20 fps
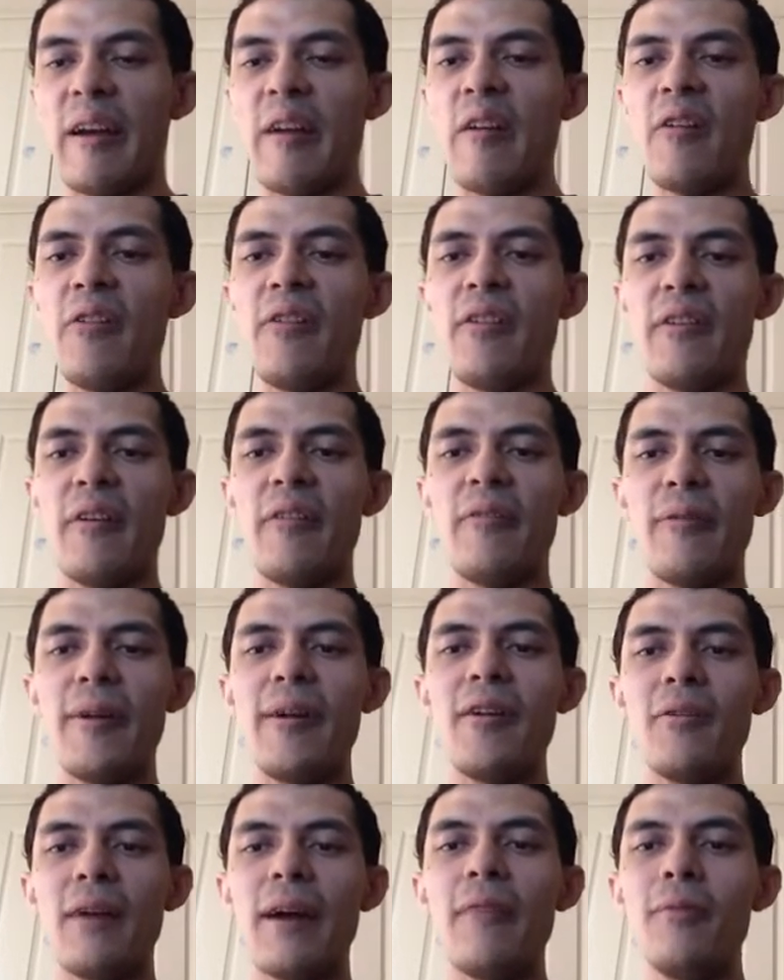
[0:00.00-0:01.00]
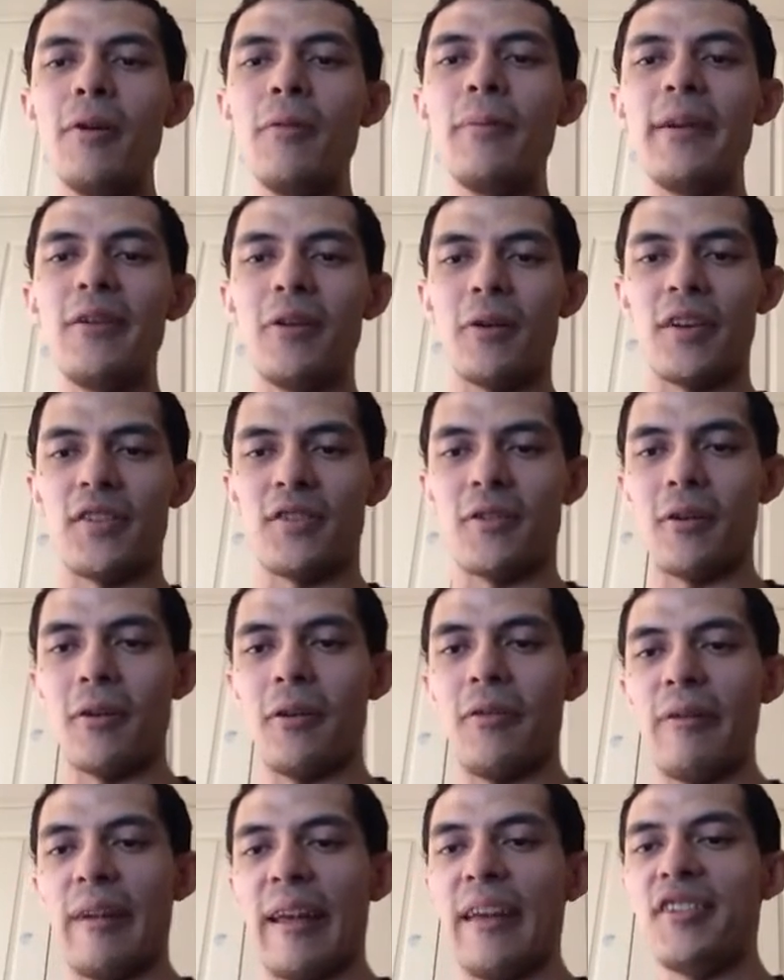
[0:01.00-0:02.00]
Well, I will be honest
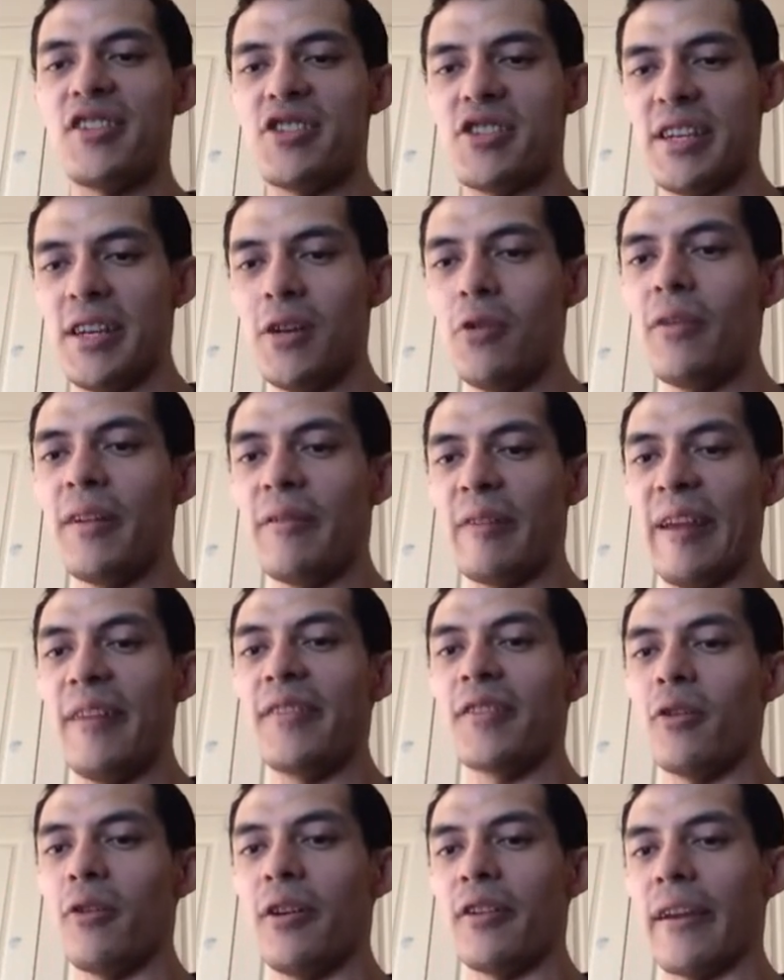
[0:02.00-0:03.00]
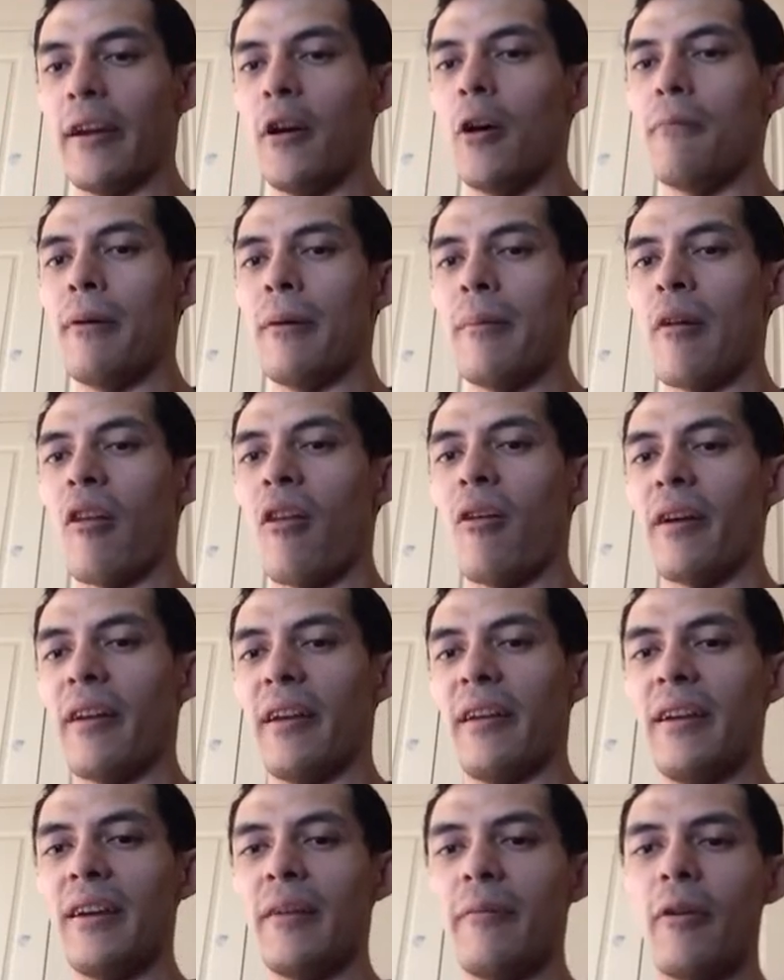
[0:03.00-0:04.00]
though, his shield is going to help him a lot
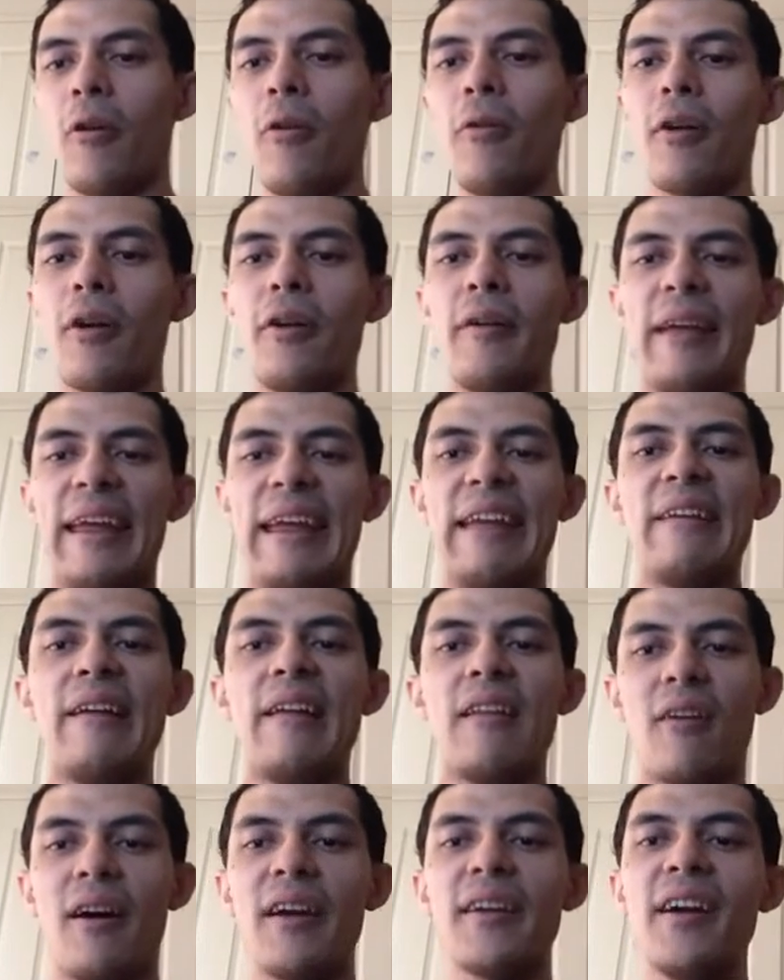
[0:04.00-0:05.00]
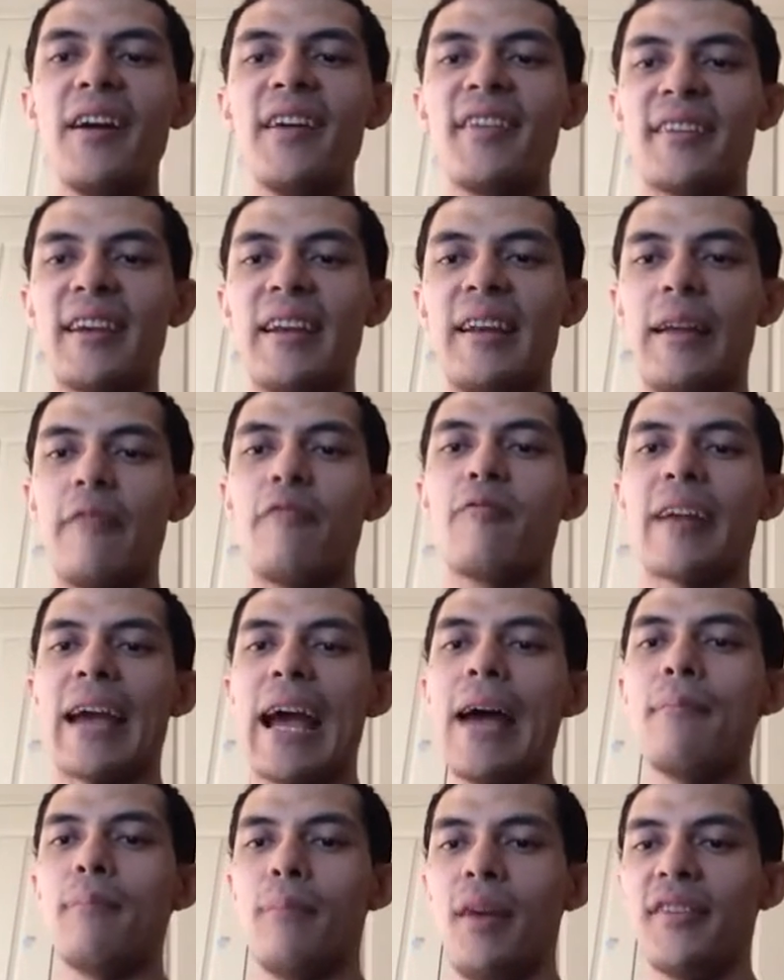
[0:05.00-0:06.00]
here. Although, like I said, if
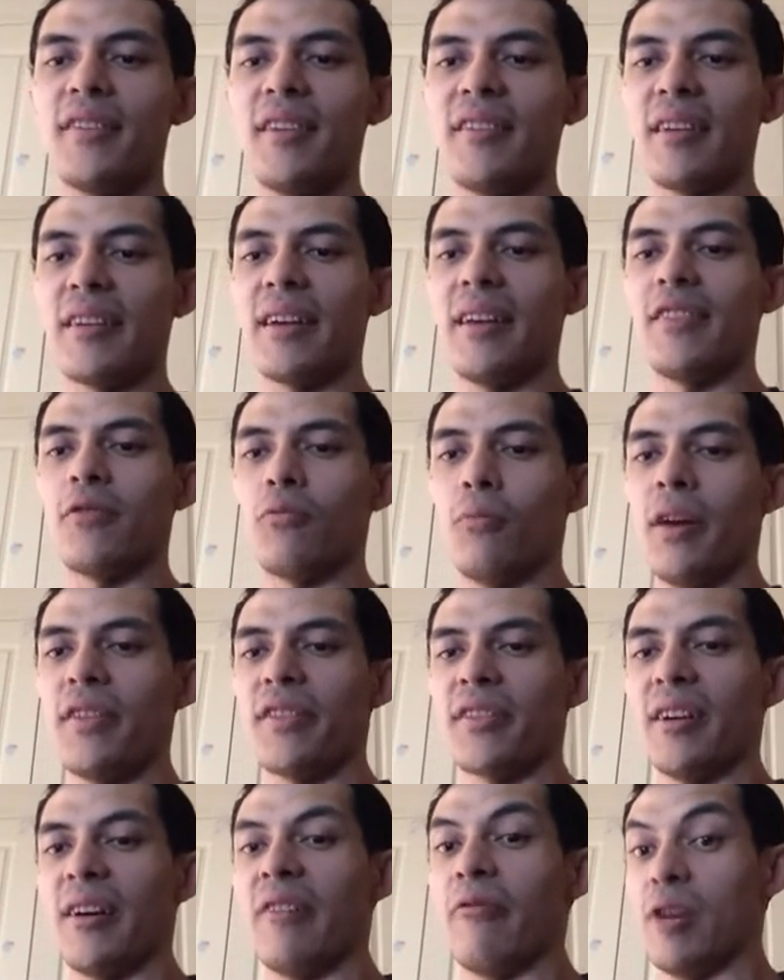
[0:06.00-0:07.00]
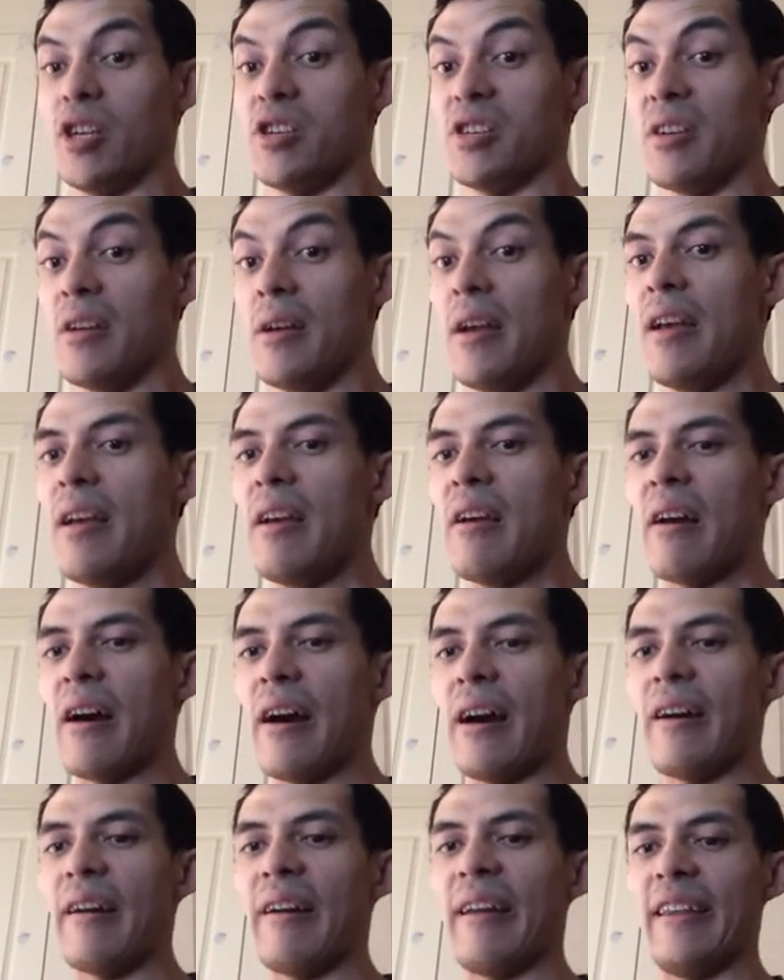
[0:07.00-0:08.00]
Cap misses against Wesker, which
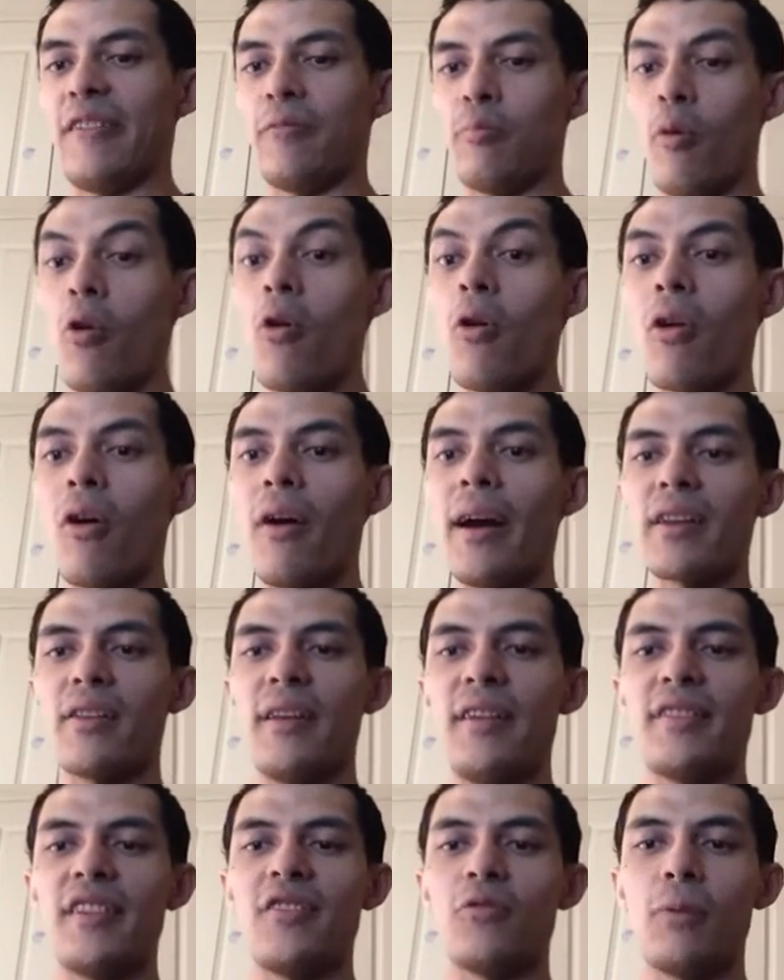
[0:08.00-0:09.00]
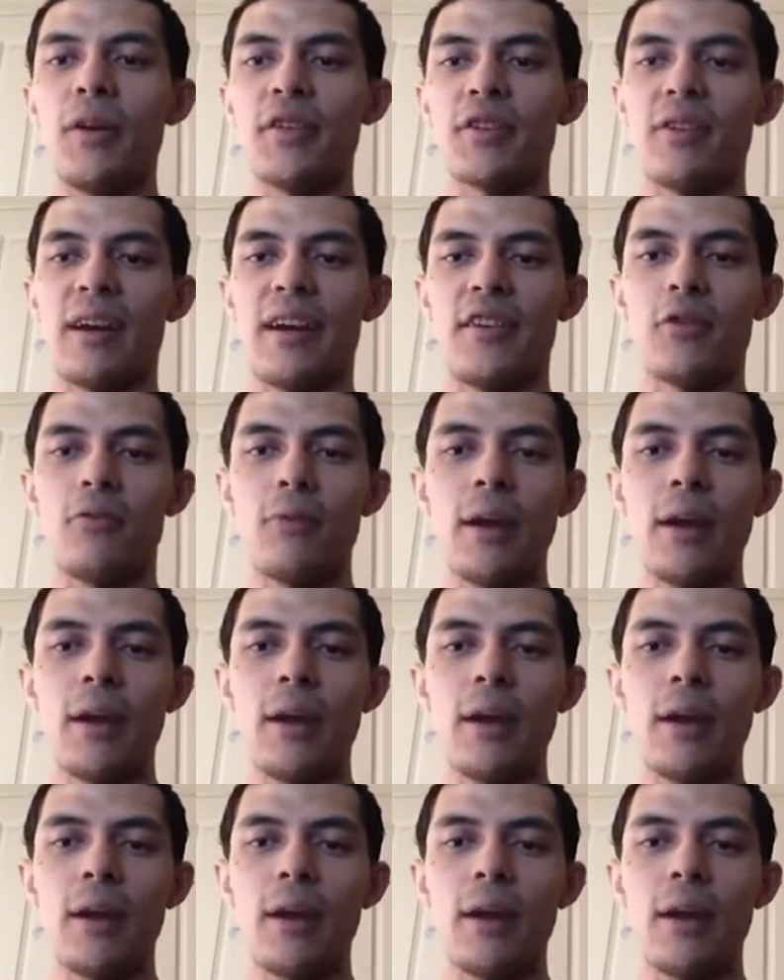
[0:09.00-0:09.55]
is more likely since Wesker has